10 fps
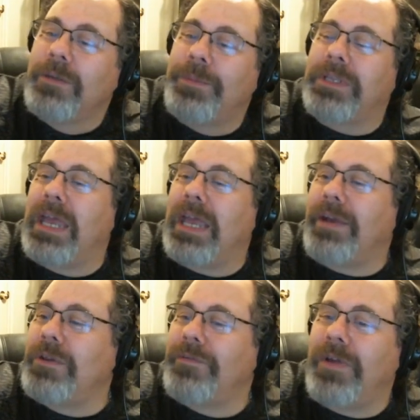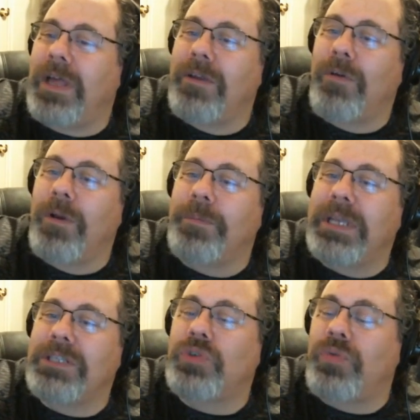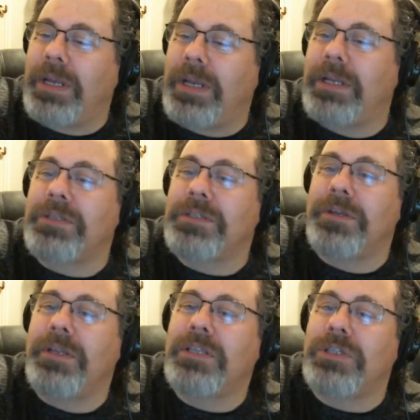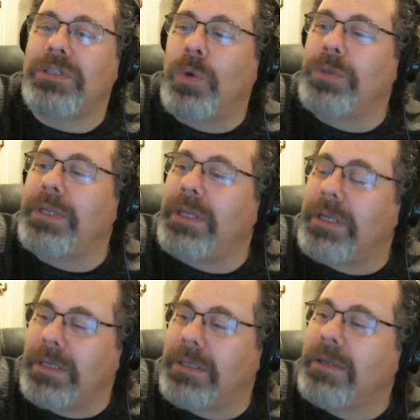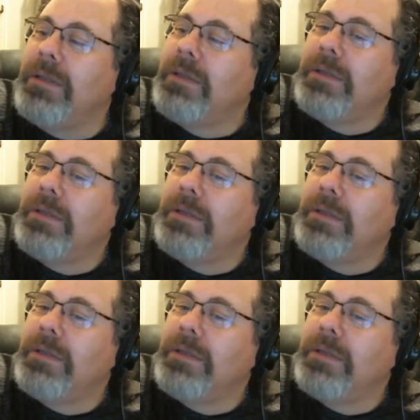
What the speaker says: But carry your firearm. Get training so you're not just holding a gun.